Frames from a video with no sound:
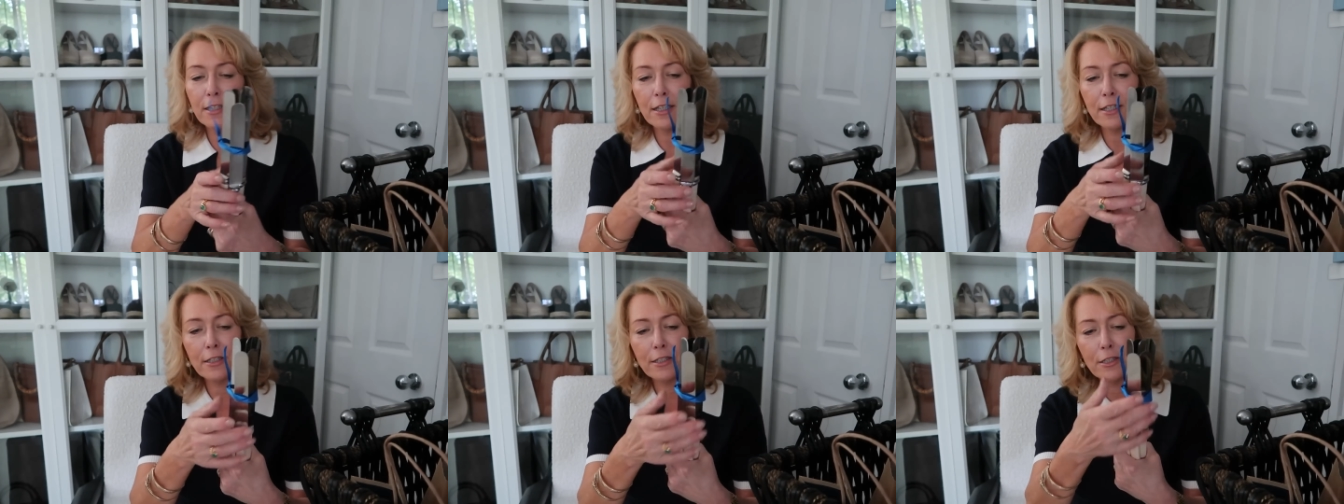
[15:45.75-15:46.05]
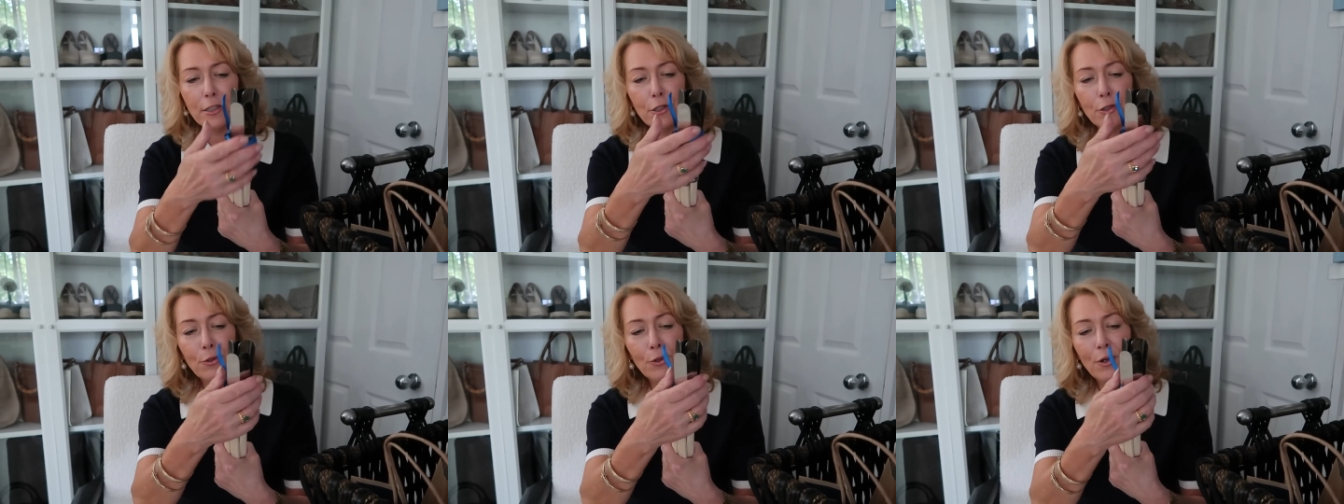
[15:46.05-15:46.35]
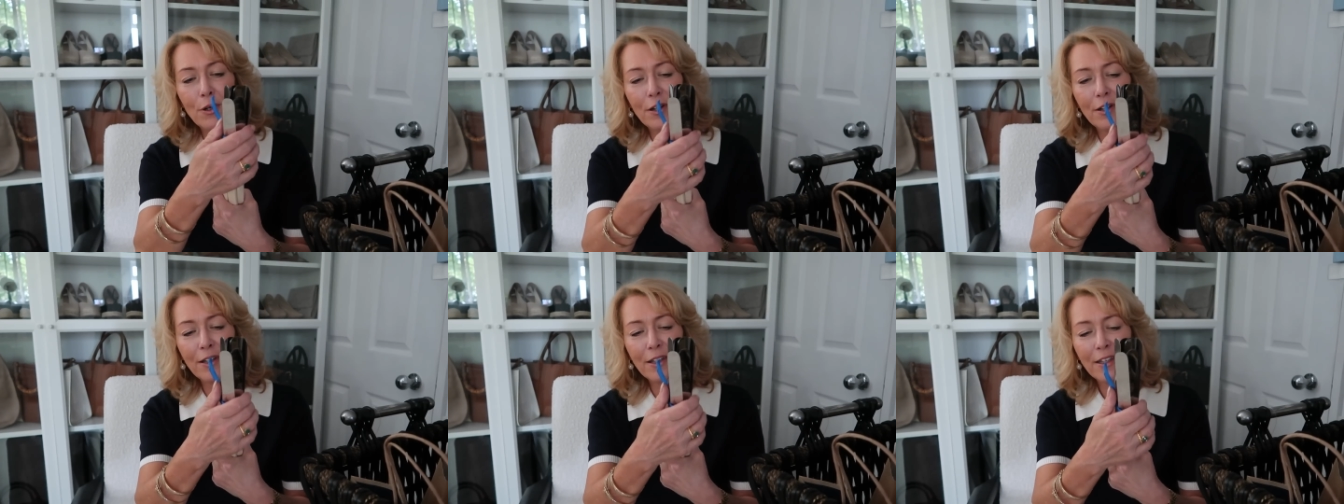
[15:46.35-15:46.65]
They've still
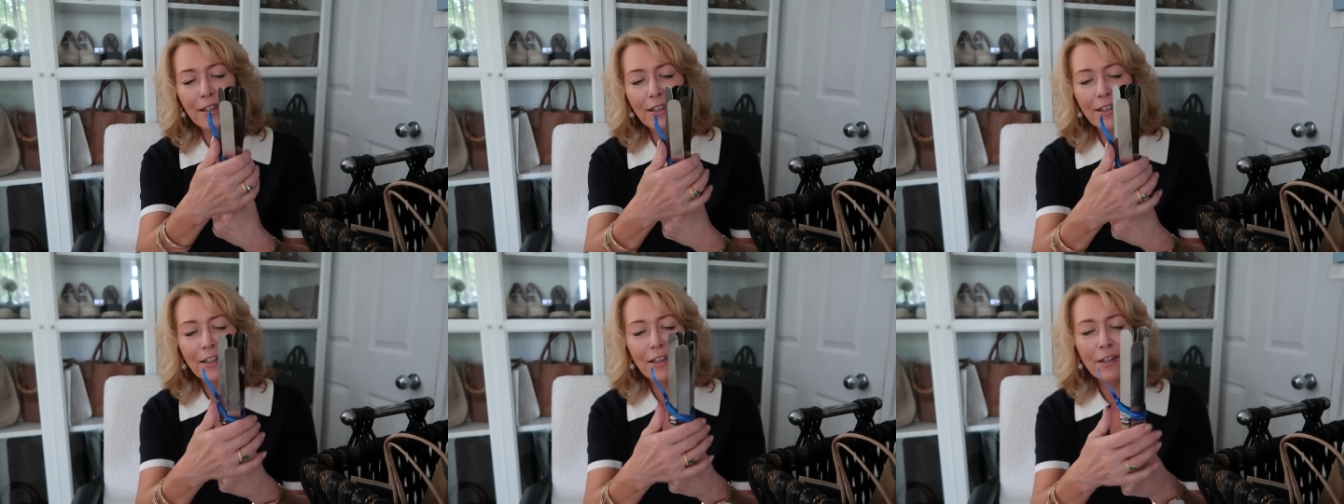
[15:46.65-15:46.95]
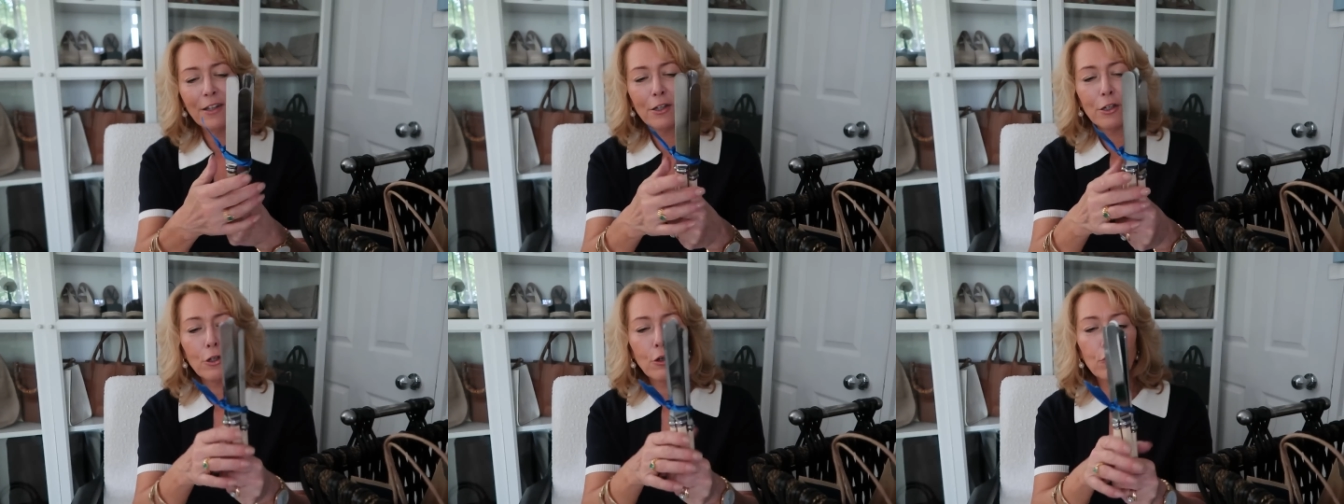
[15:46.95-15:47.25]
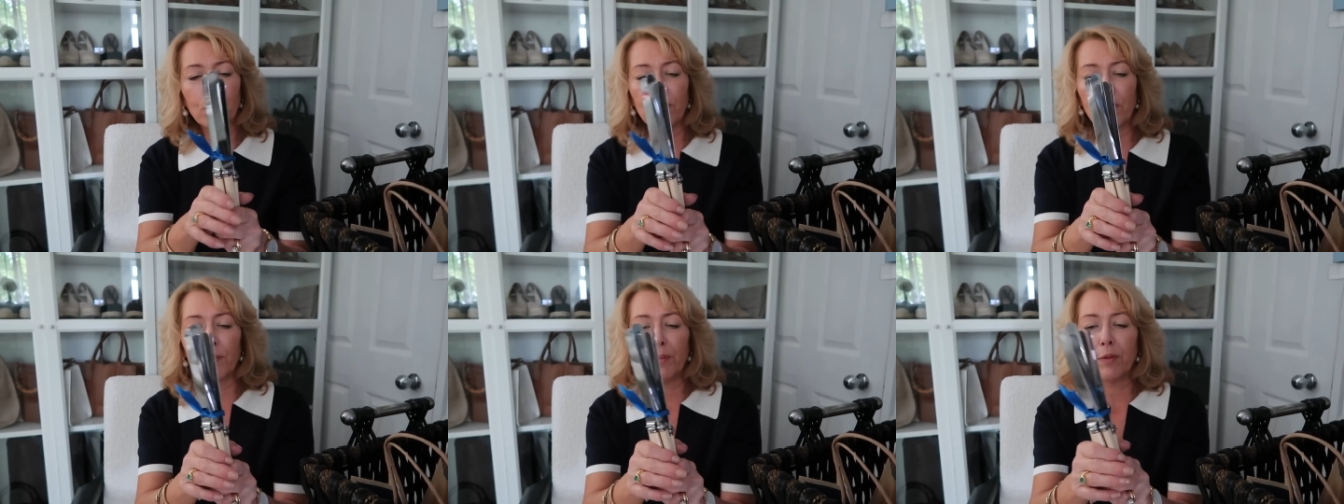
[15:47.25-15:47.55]

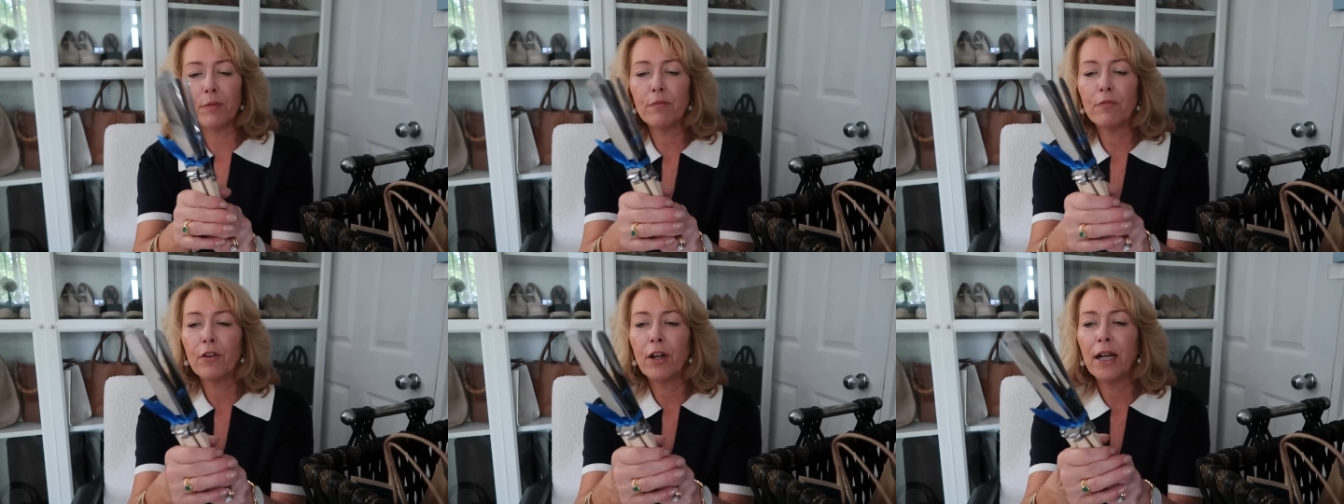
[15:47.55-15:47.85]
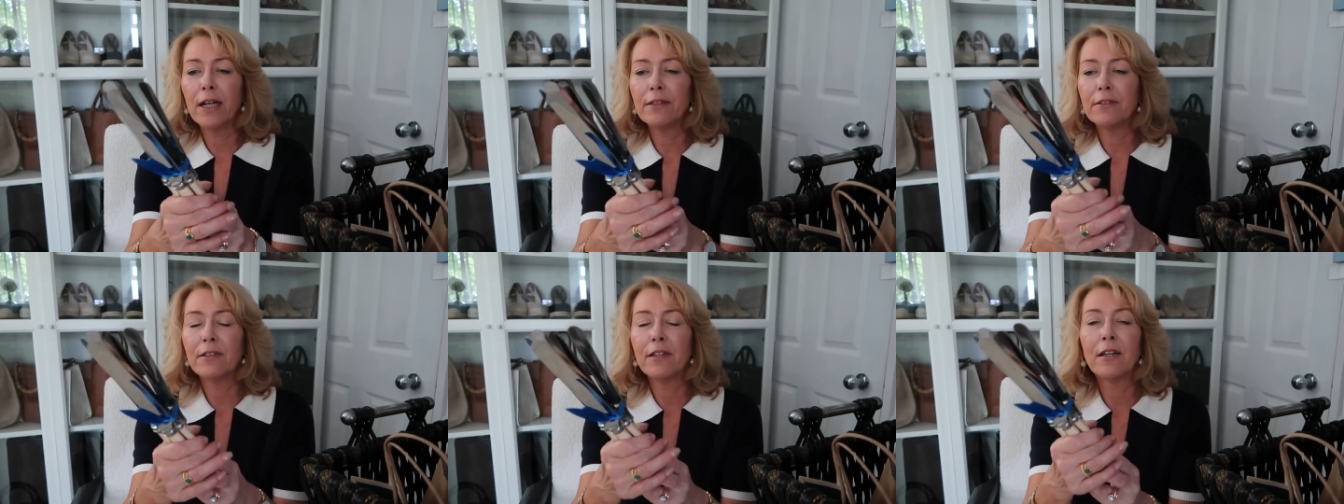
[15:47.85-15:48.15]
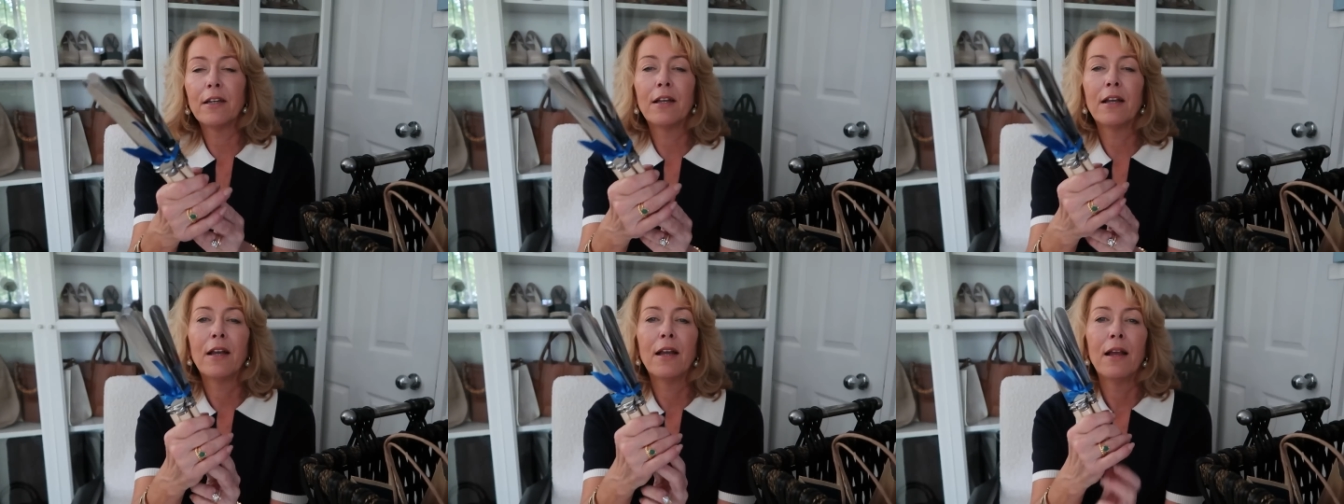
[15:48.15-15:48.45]
got ribbon round
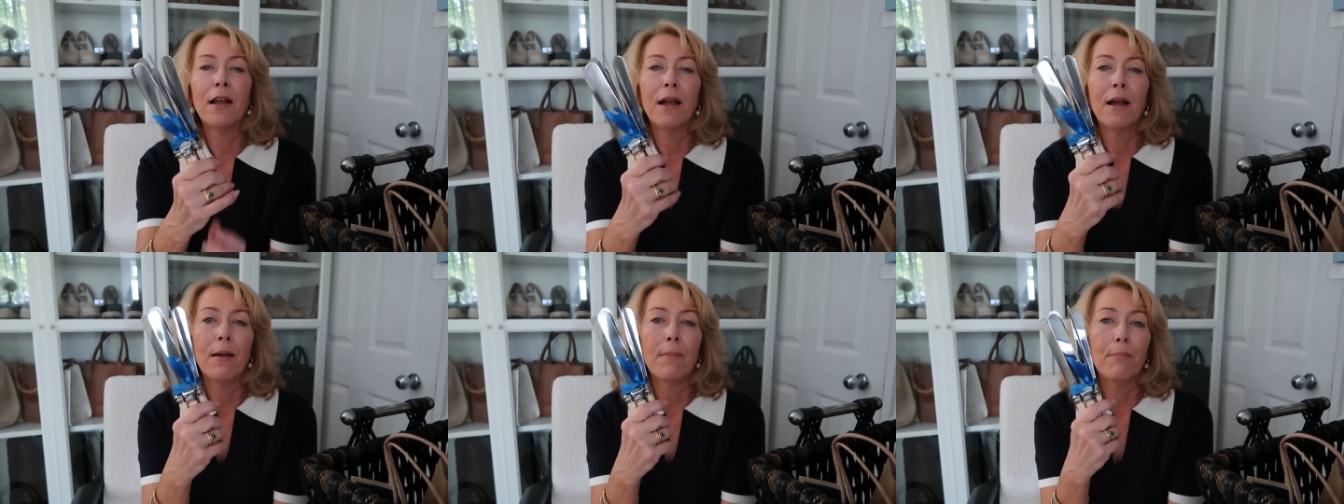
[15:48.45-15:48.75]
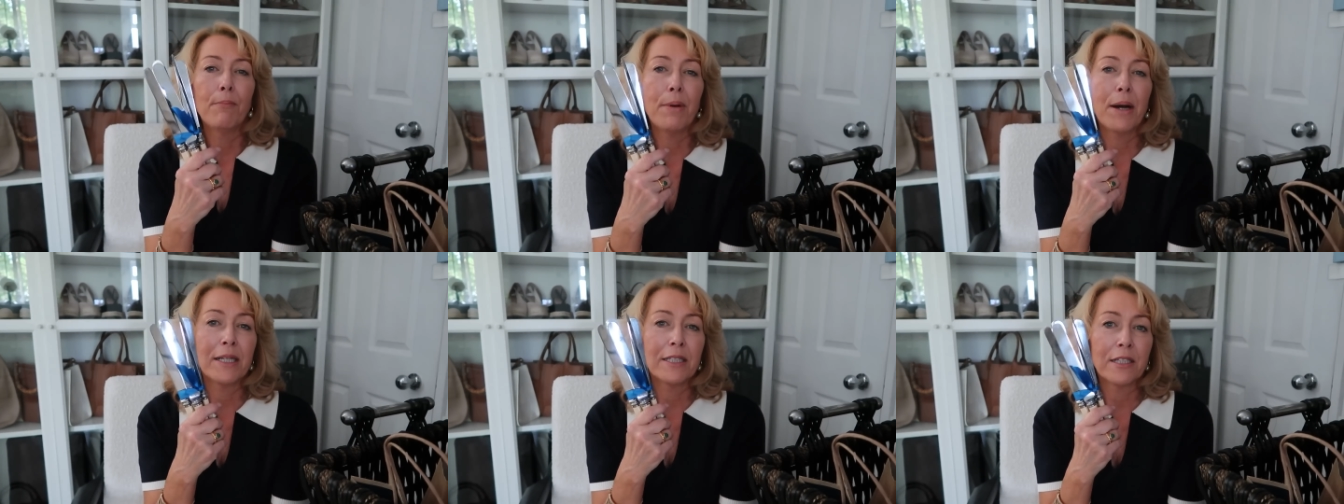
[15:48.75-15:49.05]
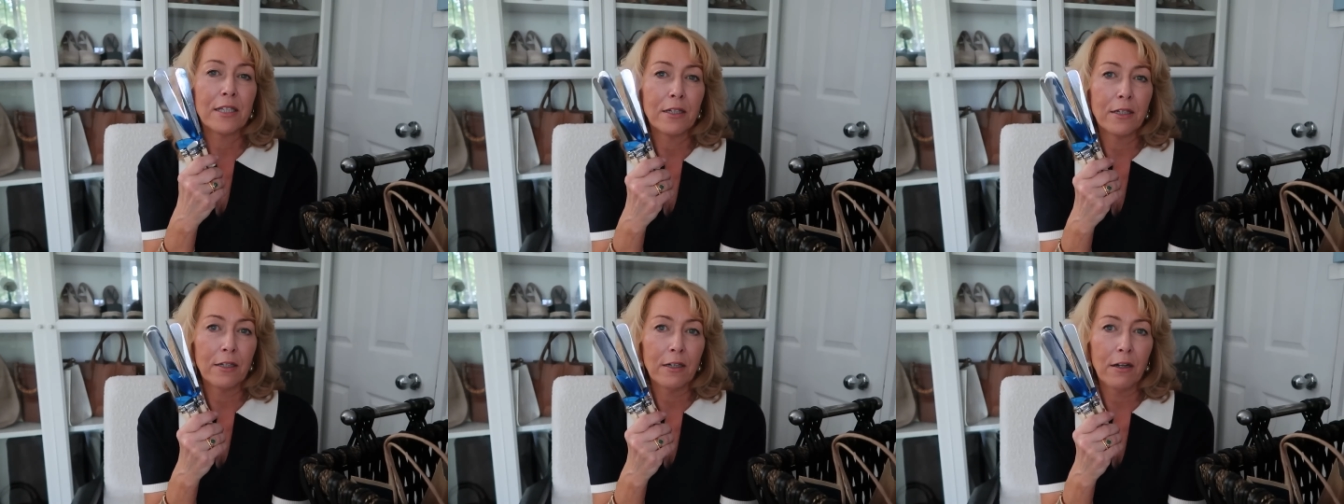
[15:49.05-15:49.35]

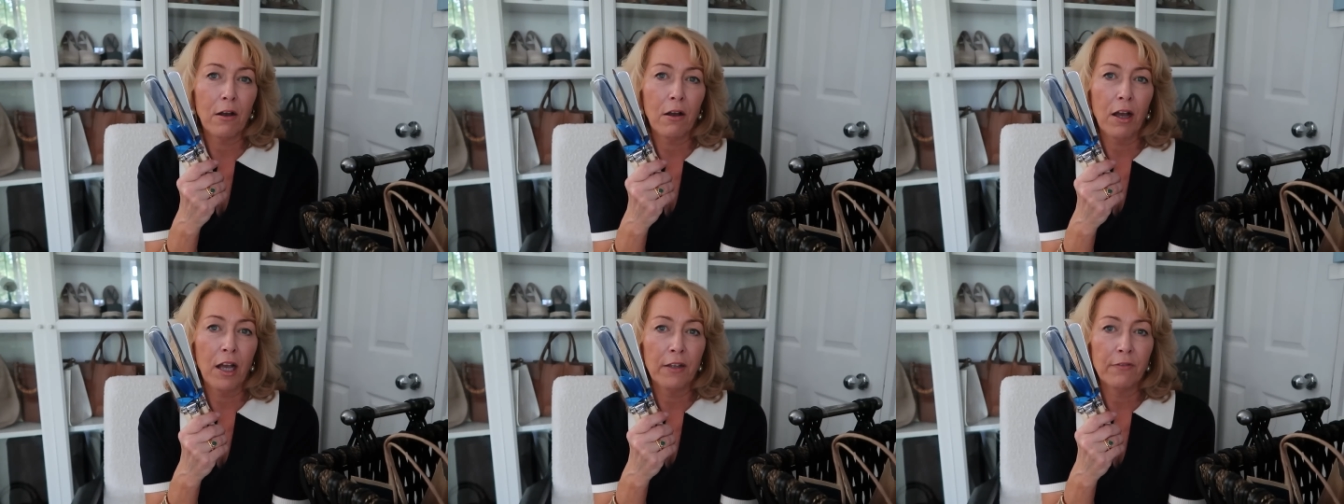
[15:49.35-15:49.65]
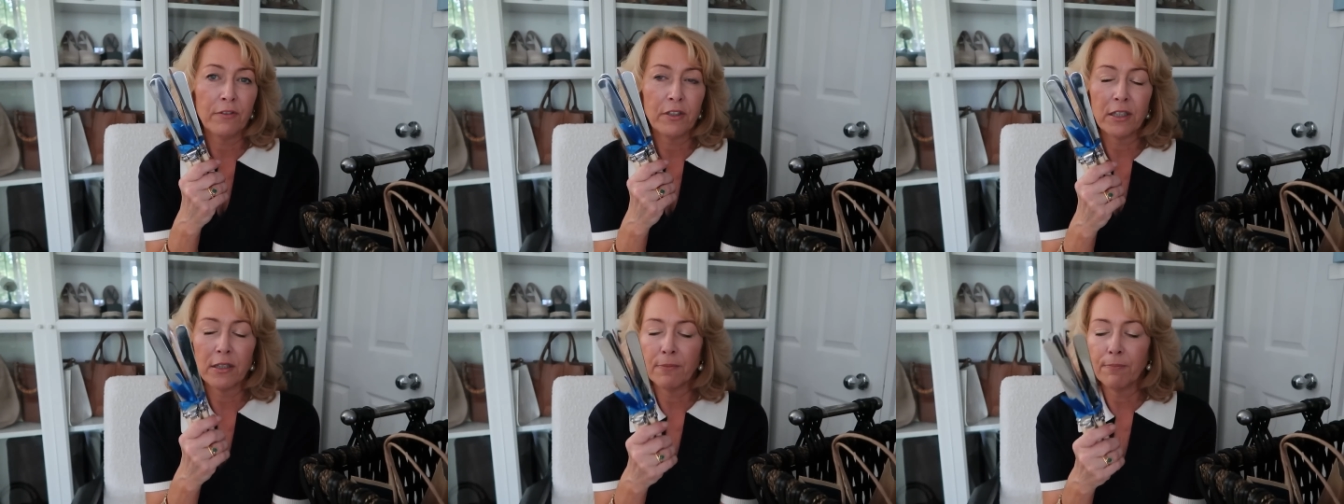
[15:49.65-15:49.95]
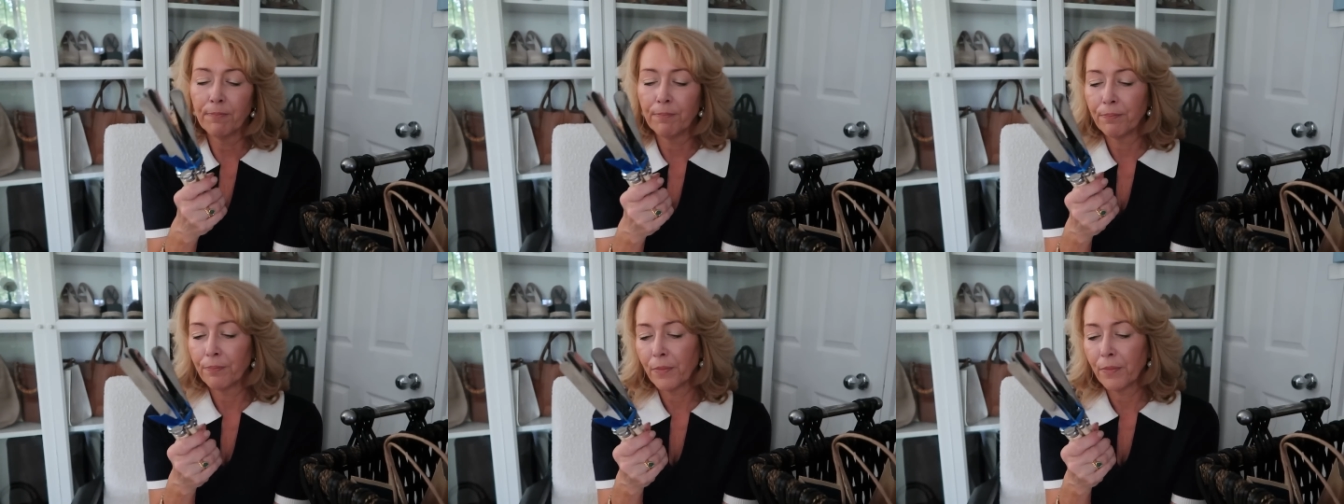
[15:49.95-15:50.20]
butter knives.